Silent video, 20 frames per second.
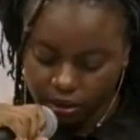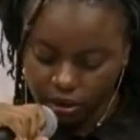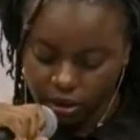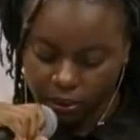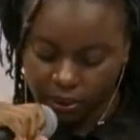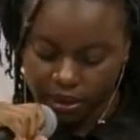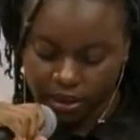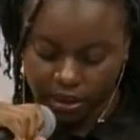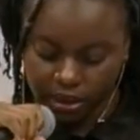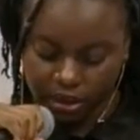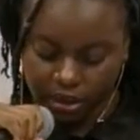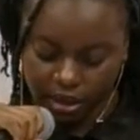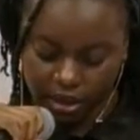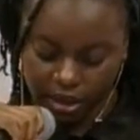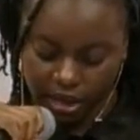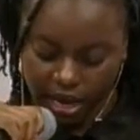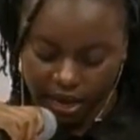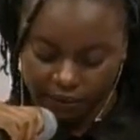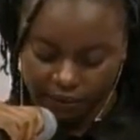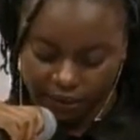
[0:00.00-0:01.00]
Number
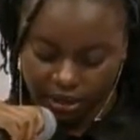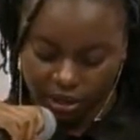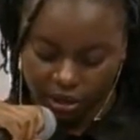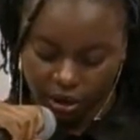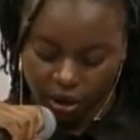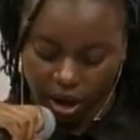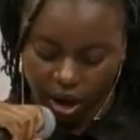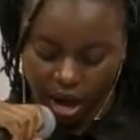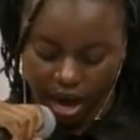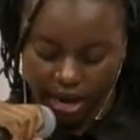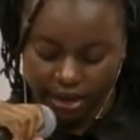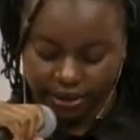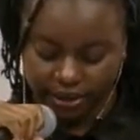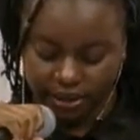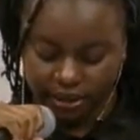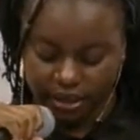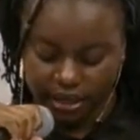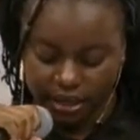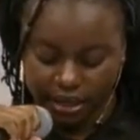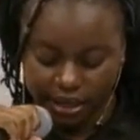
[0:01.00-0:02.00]
three, having your
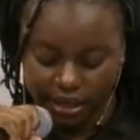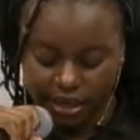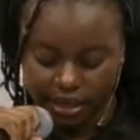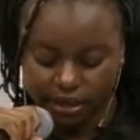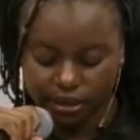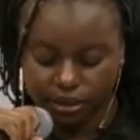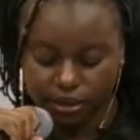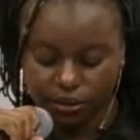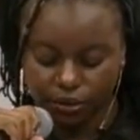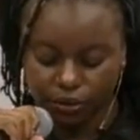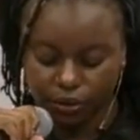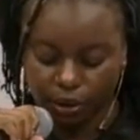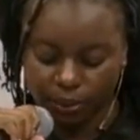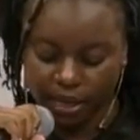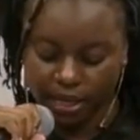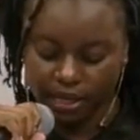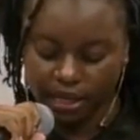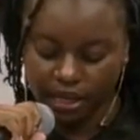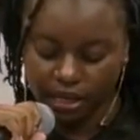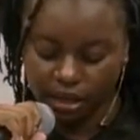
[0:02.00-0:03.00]
heart cleansed from
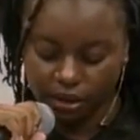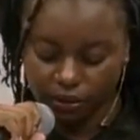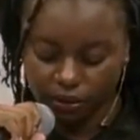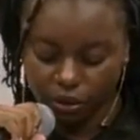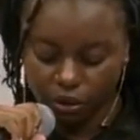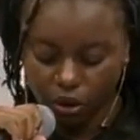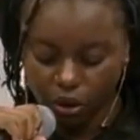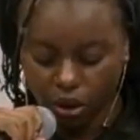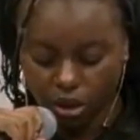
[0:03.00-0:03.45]
an evil